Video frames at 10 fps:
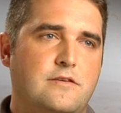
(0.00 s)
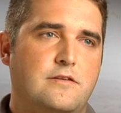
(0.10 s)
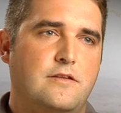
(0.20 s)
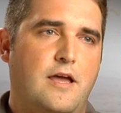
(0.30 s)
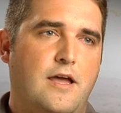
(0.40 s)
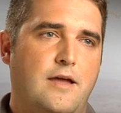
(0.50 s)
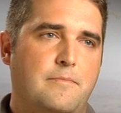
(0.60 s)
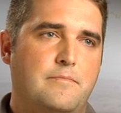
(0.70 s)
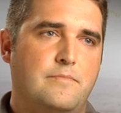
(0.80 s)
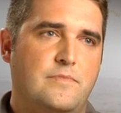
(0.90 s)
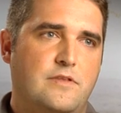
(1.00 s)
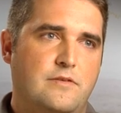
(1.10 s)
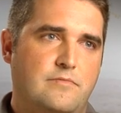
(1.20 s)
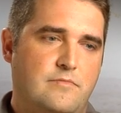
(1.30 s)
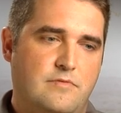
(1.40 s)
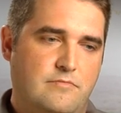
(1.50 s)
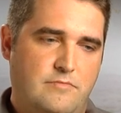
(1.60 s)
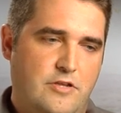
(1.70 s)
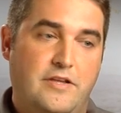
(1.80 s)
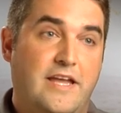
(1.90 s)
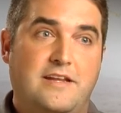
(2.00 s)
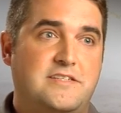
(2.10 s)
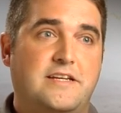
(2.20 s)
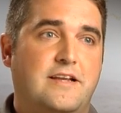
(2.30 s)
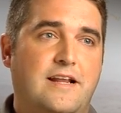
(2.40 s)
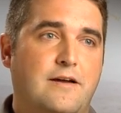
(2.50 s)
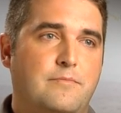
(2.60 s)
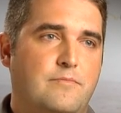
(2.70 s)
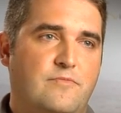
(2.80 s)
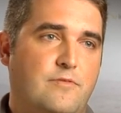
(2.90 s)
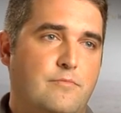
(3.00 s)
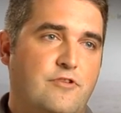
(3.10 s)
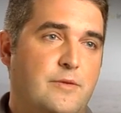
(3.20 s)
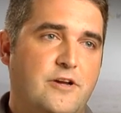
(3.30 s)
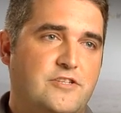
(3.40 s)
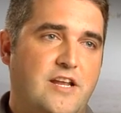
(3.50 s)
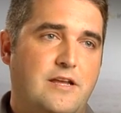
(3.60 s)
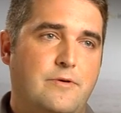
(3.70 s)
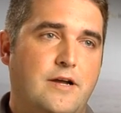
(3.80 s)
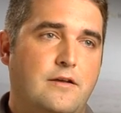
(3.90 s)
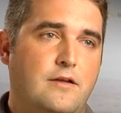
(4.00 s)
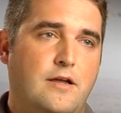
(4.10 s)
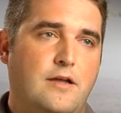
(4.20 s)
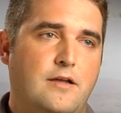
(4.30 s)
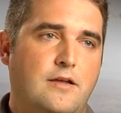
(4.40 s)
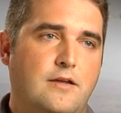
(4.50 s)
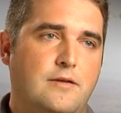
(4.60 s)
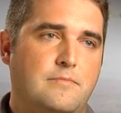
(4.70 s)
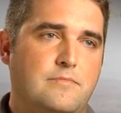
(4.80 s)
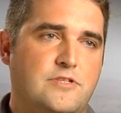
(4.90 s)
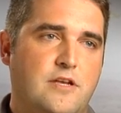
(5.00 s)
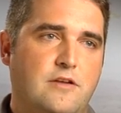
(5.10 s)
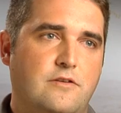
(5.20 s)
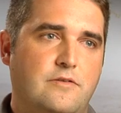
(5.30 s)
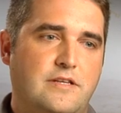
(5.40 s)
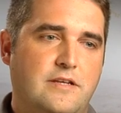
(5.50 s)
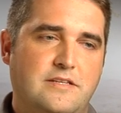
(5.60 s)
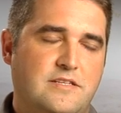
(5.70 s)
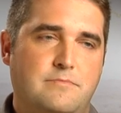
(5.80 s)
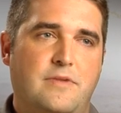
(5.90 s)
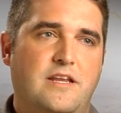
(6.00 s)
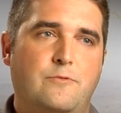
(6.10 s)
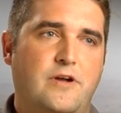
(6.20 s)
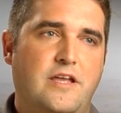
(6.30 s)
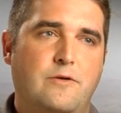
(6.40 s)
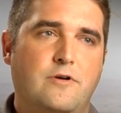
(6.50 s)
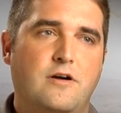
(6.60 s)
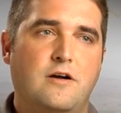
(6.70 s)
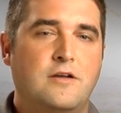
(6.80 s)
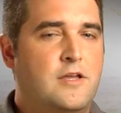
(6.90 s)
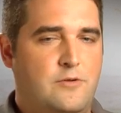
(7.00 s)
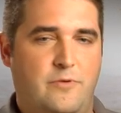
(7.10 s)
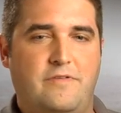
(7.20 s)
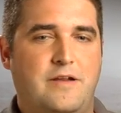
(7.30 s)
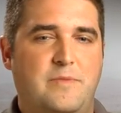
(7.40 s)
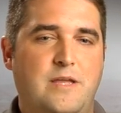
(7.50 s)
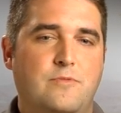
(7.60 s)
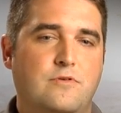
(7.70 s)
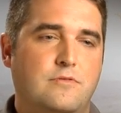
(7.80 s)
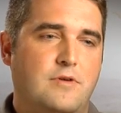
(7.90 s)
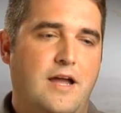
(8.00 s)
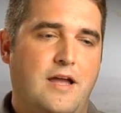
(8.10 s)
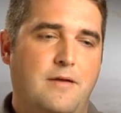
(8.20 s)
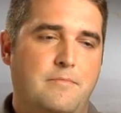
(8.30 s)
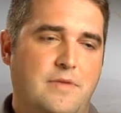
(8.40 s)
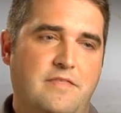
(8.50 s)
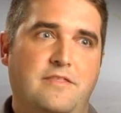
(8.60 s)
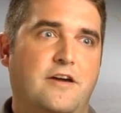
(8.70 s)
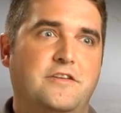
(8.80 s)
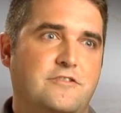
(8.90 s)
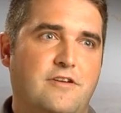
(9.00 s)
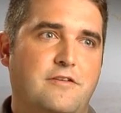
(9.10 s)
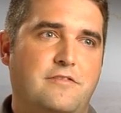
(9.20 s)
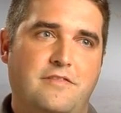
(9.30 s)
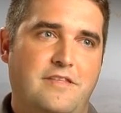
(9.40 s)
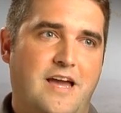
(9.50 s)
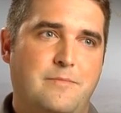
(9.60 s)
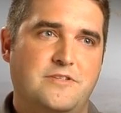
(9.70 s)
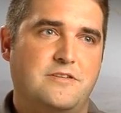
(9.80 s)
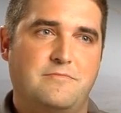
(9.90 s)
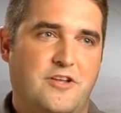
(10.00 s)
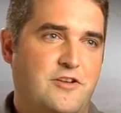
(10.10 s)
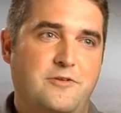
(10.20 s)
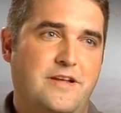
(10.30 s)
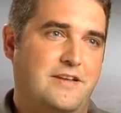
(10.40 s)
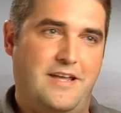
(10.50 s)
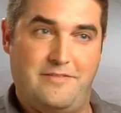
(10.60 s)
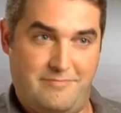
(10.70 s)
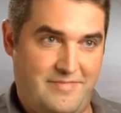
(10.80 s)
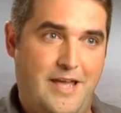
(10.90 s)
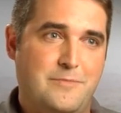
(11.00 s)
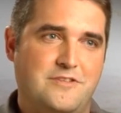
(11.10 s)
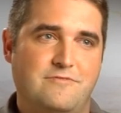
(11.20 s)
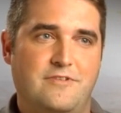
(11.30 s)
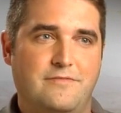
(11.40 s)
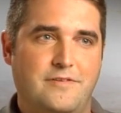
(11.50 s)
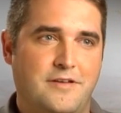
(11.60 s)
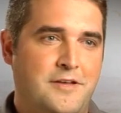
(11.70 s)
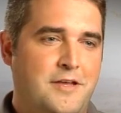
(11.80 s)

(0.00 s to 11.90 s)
that um, the, you can get a signal out from pretty much anywhere. Um, so it, it, doesn't matter where you are. We've had people um, in the undergrowth in the Amazon canoeing down the Amazon River.